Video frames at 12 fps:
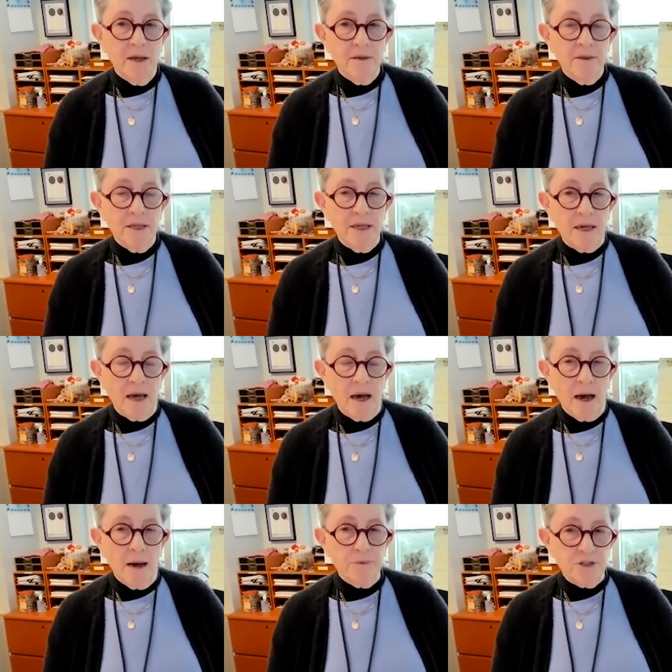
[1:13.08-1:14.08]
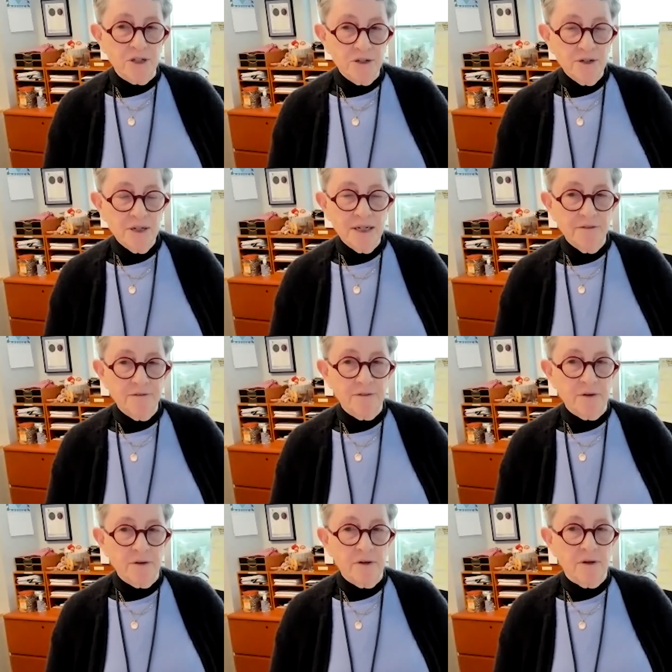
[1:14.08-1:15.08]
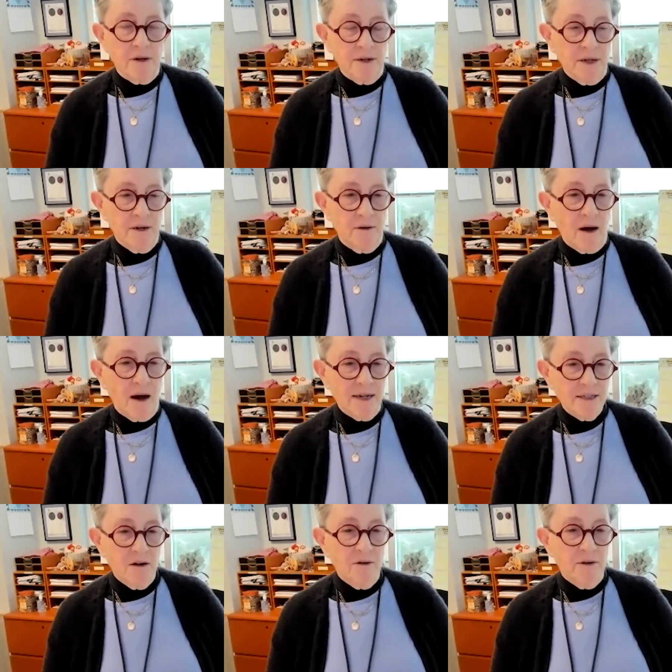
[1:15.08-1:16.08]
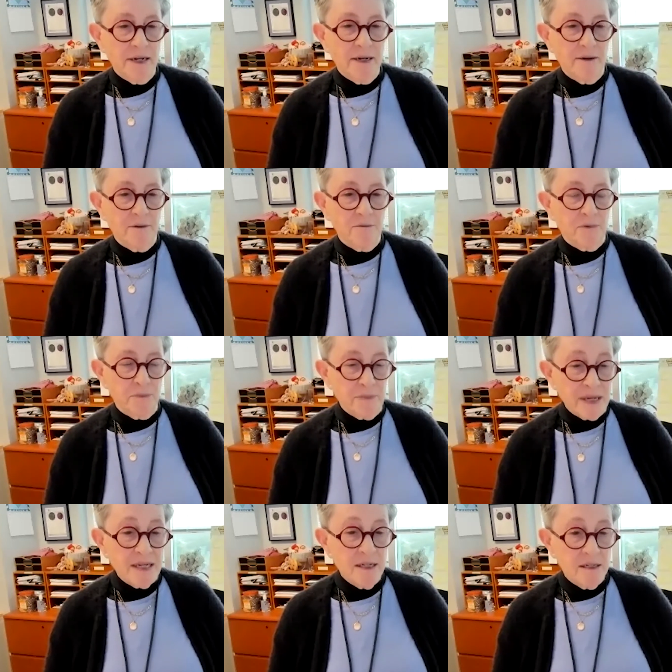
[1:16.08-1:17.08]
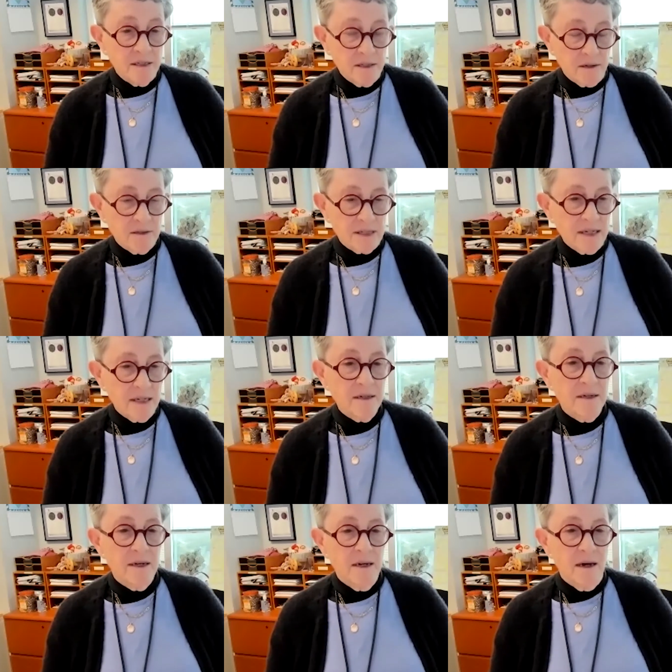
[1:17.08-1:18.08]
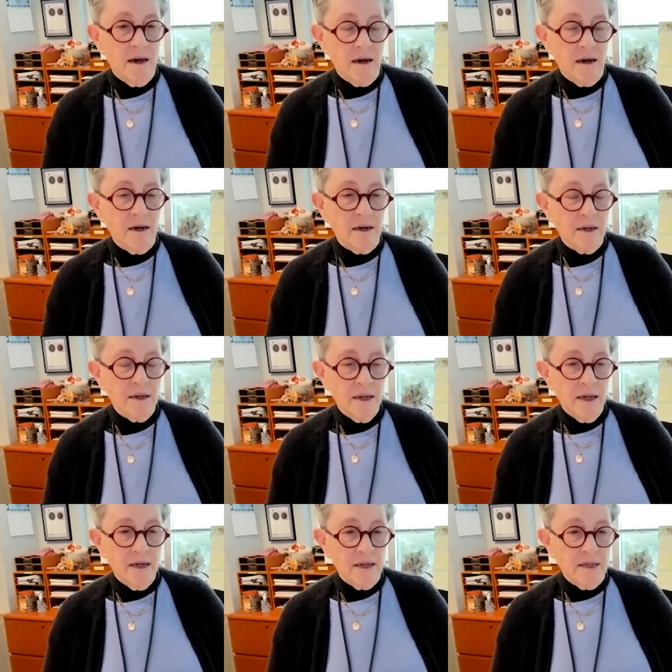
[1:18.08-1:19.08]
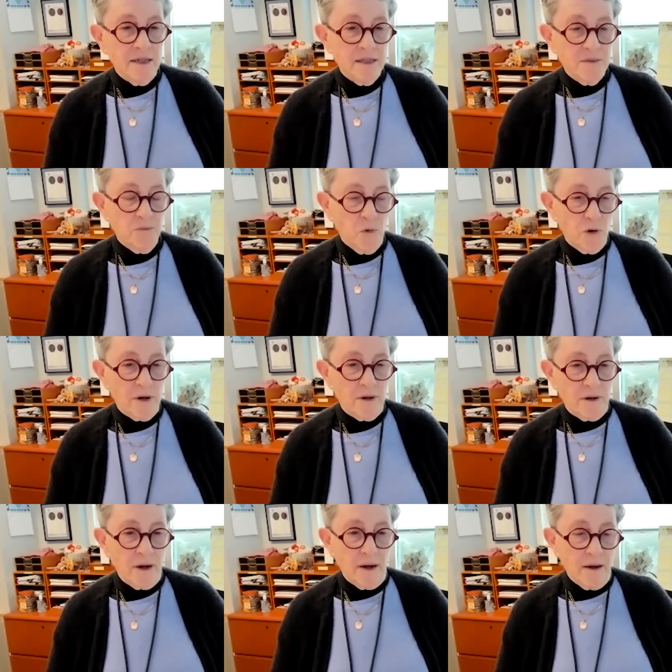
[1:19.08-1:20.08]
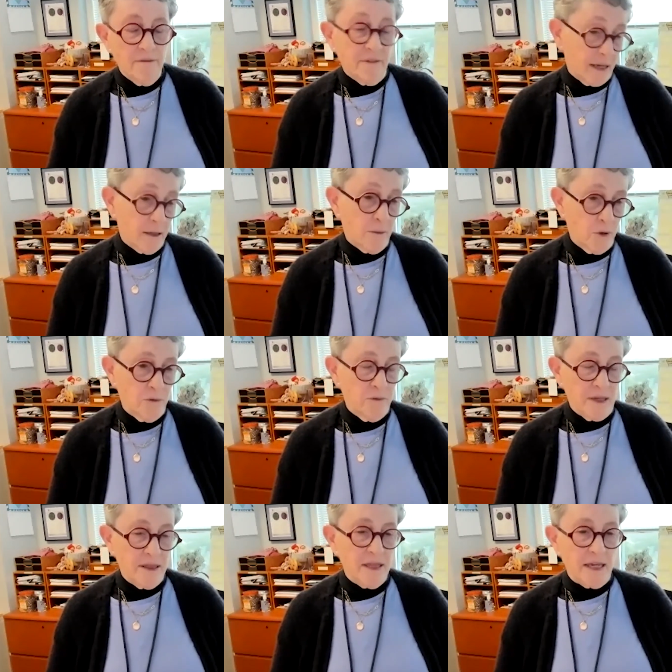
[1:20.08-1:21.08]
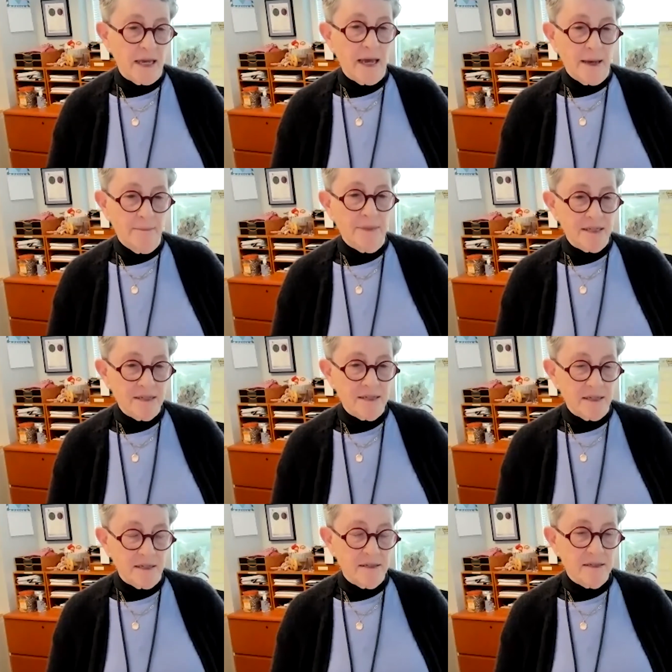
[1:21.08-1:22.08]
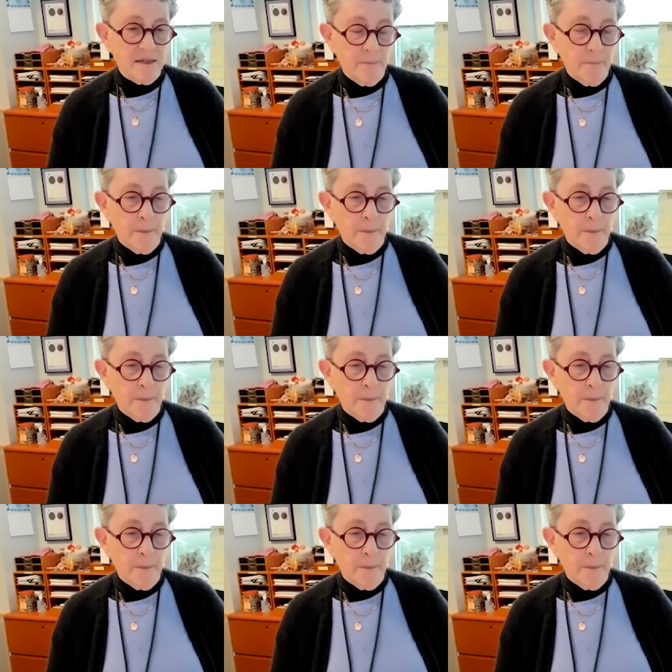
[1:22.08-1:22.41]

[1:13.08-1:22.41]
the opportunity for you know ongoing repeated dosing uh, is more available with the MSCs.